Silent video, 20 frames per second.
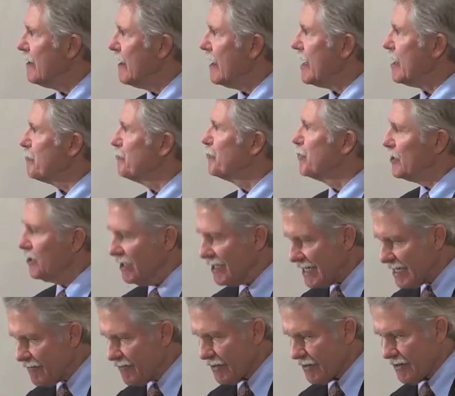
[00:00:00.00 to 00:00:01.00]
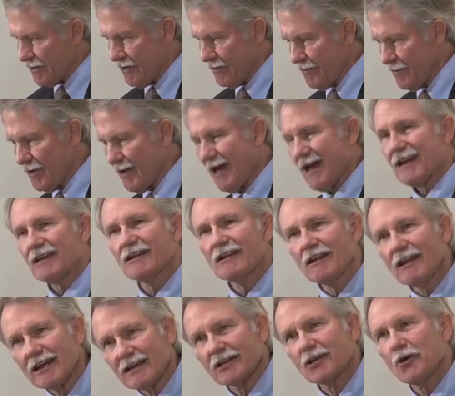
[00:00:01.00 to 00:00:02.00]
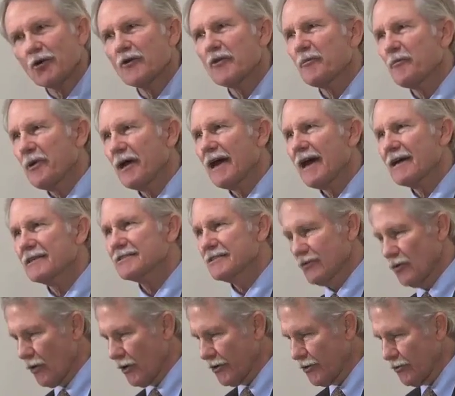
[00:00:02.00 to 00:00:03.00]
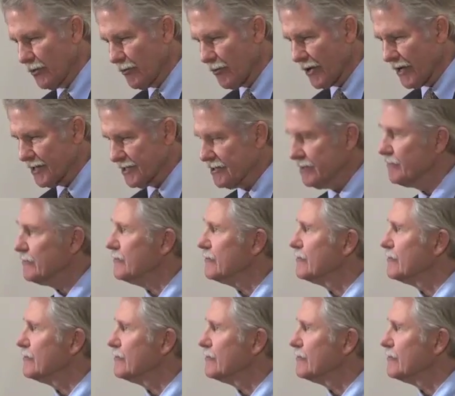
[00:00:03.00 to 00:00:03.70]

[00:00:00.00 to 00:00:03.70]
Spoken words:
and believe in them and let go of the past in order to embrace them.